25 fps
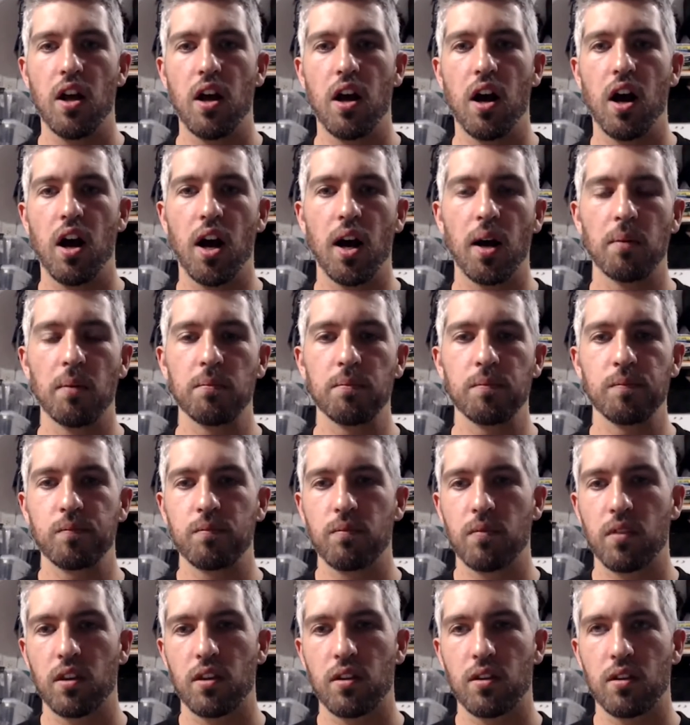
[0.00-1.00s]

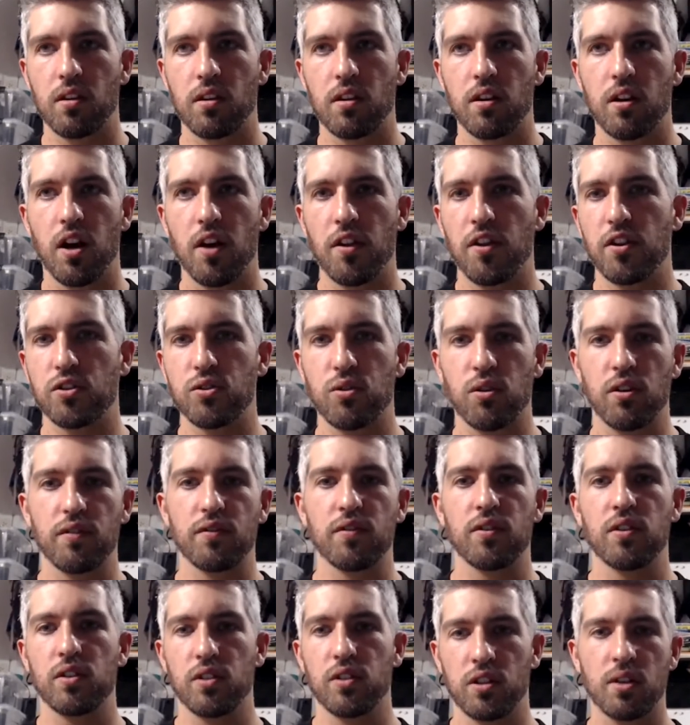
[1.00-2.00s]
other sort of
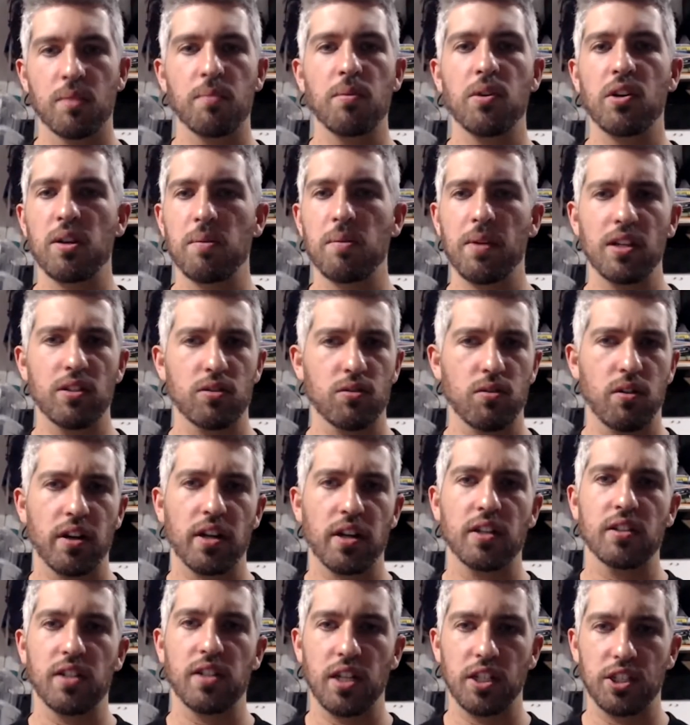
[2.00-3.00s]
community-based
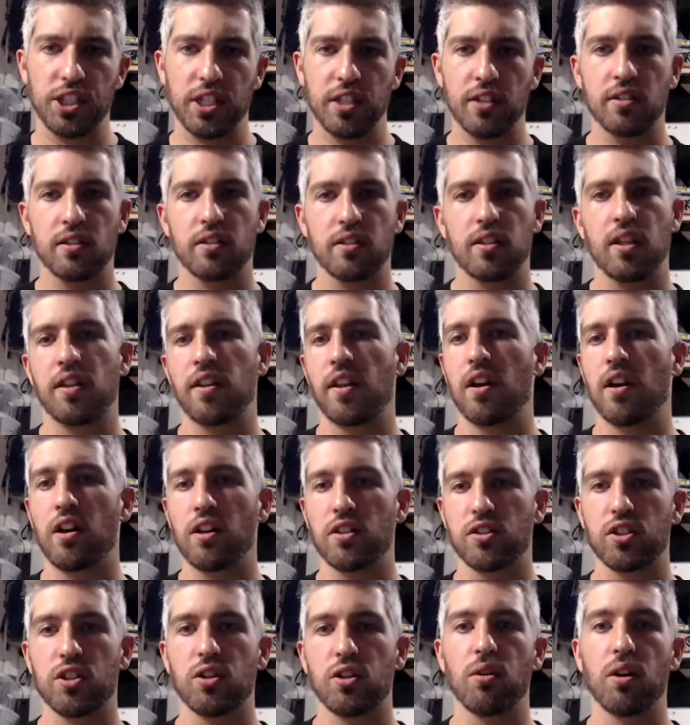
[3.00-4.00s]
organizations, and then
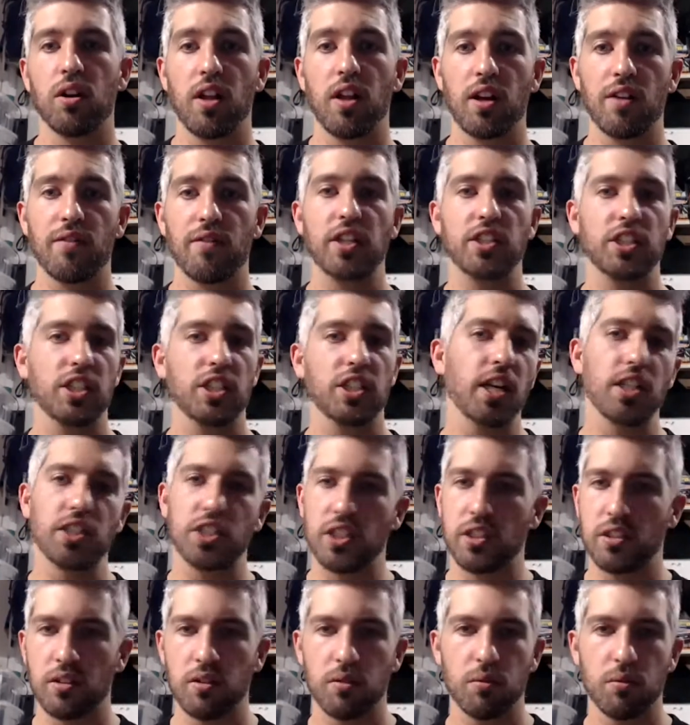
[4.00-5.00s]
also a lot of
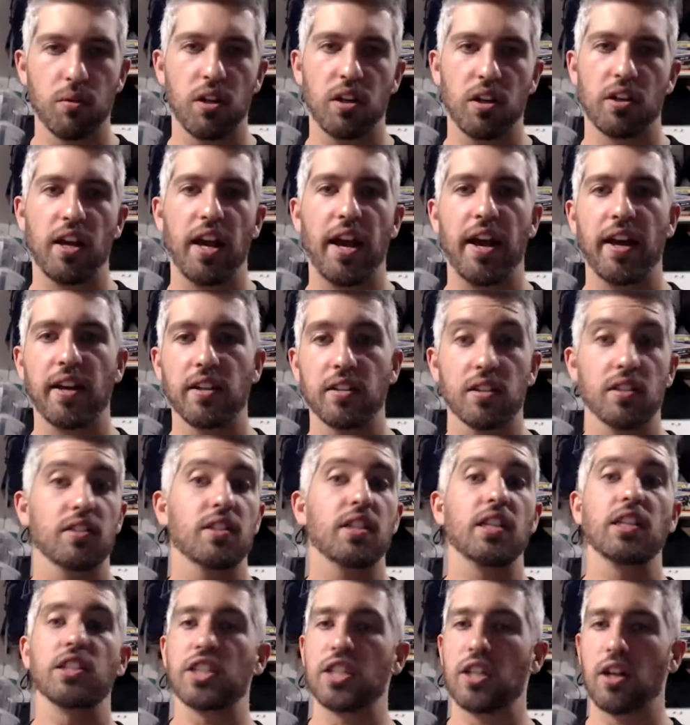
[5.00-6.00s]
education work as a
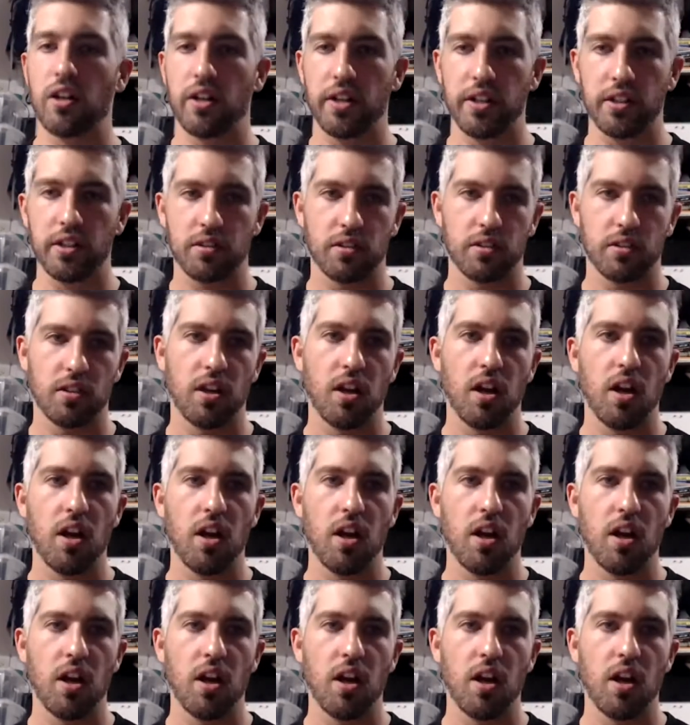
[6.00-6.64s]
teaching artist.